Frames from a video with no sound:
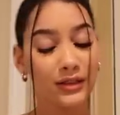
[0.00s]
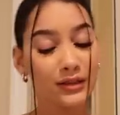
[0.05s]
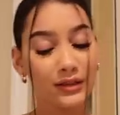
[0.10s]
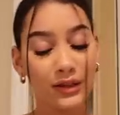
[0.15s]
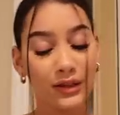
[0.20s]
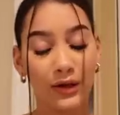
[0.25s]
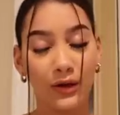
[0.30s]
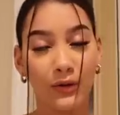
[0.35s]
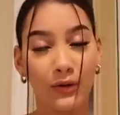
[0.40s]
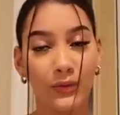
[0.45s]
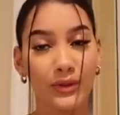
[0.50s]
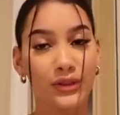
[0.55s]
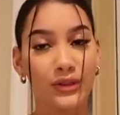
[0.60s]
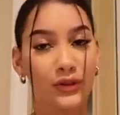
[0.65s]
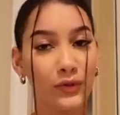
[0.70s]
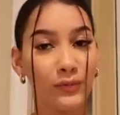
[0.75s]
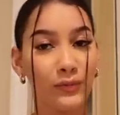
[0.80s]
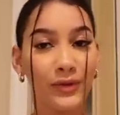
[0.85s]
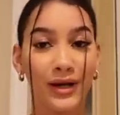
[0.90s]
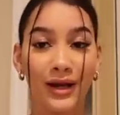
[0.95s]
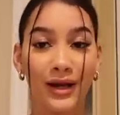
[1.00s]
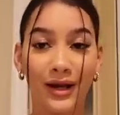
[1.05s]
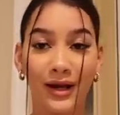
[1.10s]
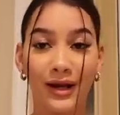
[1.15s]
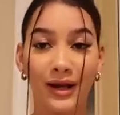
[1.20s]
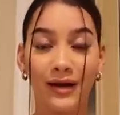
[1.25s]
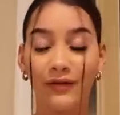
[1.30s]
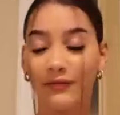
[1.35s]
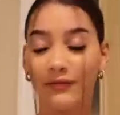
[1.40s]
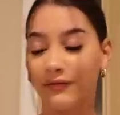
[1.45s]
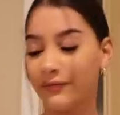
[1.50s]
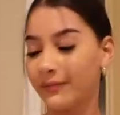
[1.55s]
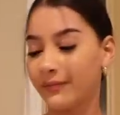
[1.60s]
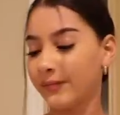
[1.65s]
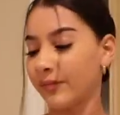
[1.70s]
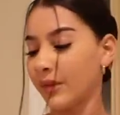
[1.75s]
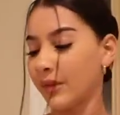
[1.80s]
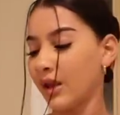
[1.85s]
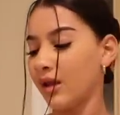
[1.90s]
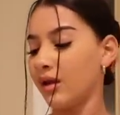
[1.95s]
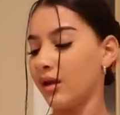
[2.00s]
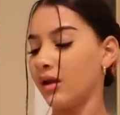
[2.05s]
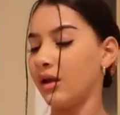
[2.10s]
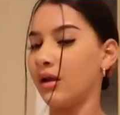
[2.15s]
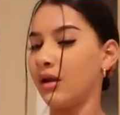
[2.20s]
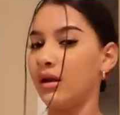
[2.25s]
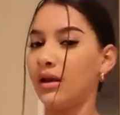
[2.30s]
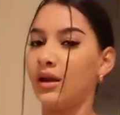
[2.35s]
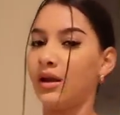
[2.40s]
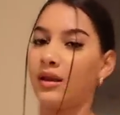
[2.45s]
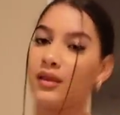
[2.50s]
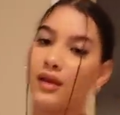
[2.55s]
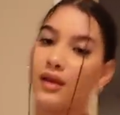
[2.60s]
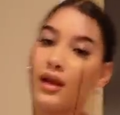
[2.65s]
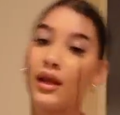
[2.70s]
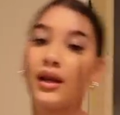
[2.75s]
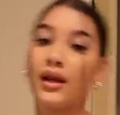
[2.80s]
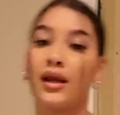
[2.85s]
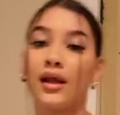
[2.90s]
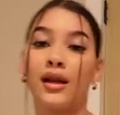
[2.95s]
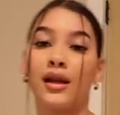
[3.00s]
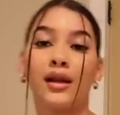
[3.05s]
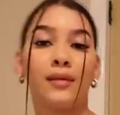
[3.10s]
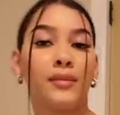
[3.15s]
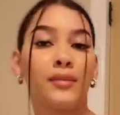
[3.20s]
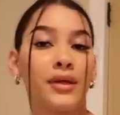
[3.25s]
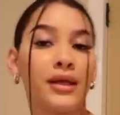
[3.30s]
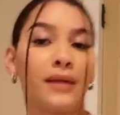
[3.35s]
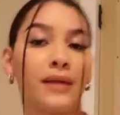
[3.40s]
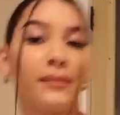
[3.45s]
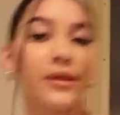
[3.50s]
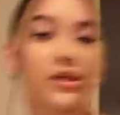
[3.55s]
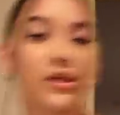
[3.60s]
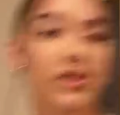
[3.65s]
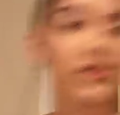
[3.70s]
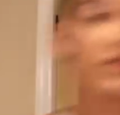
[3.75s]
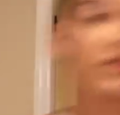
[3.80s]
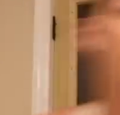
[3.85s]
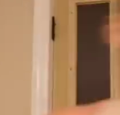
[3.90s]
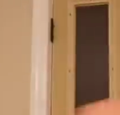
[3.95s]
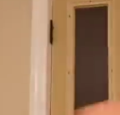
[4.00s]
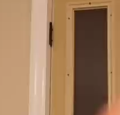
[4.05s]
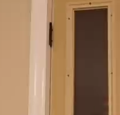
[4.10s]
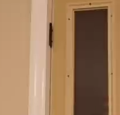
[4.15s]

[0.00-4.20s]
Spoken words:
so a scoop and a half. And then let me get my shrimp.